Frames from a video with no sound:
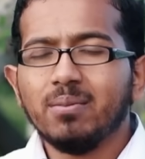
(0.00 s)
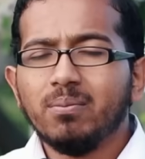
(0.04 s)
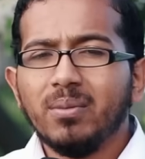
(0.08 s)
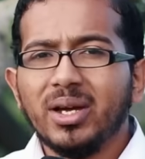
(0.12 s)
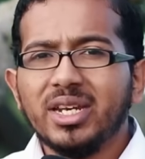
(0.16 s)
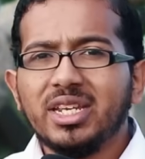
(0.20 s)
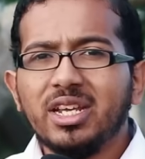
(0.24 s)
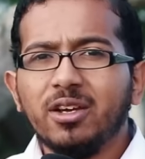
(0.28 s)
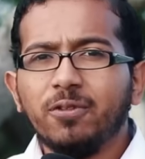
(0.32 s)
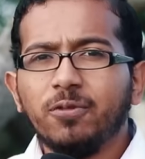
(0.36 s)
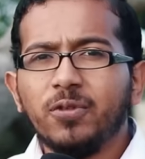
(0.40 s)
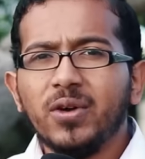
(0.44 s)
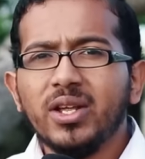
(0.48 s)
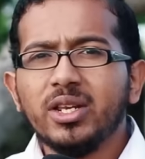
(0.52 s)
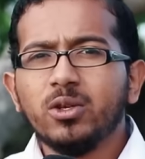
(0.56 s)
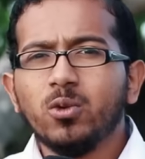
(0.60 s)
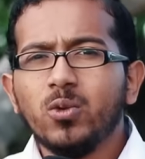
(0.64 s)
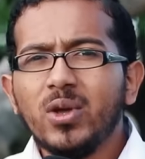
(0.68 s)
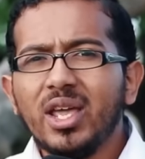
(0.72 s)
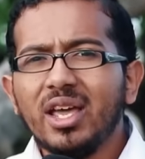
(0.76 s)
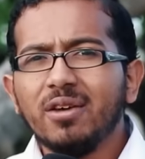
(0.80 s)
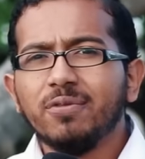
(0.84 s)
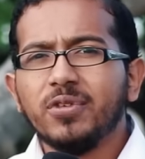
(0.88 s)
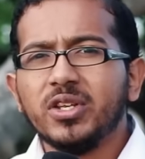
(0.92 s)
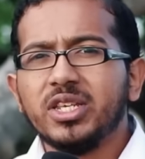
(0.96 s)
My dear friend,
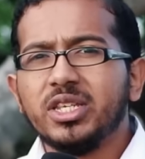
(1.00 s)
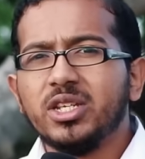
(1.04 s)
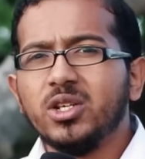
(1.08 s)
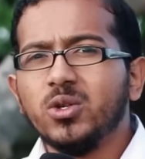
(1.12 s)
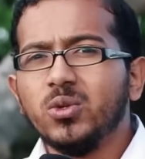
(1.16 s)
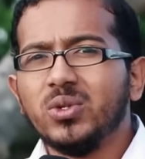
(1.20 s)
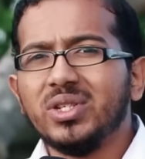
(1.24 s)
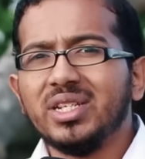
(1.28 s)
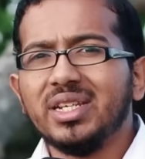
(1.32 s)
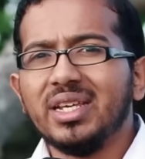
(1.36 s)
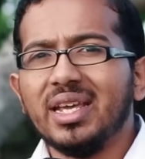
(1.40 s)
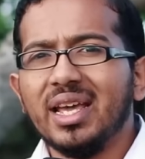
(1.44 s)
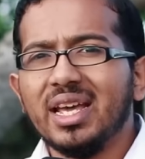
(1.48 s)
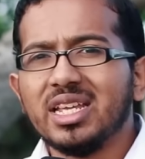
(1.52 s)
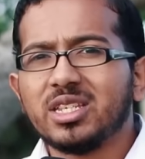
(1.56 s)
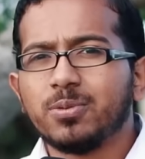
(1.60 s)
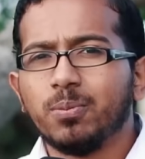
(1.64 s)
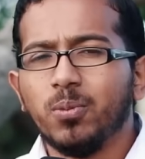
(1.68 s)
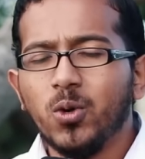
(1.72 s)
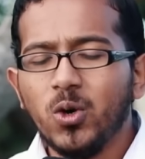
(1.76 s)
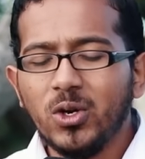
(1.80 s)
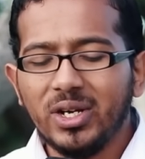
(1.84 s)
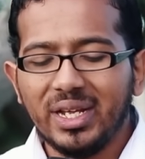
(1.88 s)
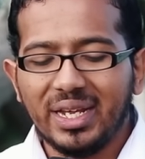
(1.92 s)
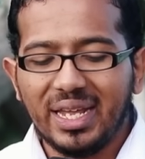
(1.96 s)
we have a duty as
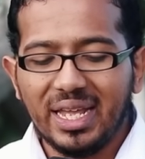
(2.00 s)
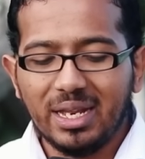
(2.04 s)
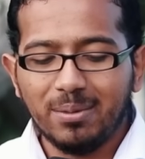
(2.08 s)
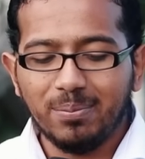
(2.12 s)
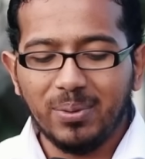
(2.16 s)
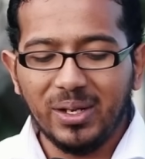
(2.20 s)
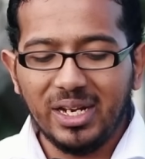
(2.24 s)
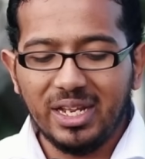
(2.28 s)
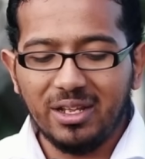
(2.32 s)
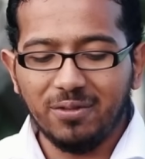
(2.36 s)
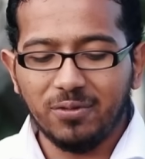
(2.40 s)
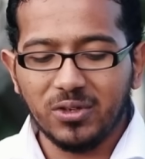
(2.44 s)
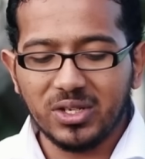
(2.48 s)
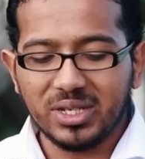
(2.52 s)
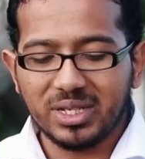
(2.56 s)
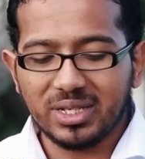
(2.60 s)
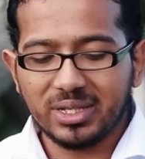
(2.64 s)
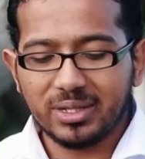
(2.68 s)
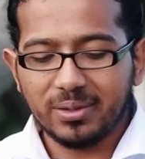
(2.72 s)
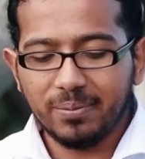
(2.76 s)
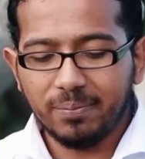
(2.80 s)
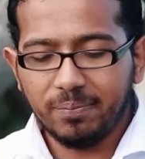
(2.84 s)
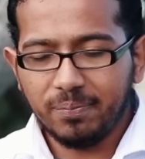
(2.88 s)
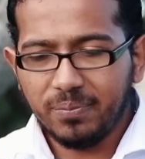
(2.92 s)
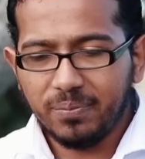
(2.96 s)
born-again believers.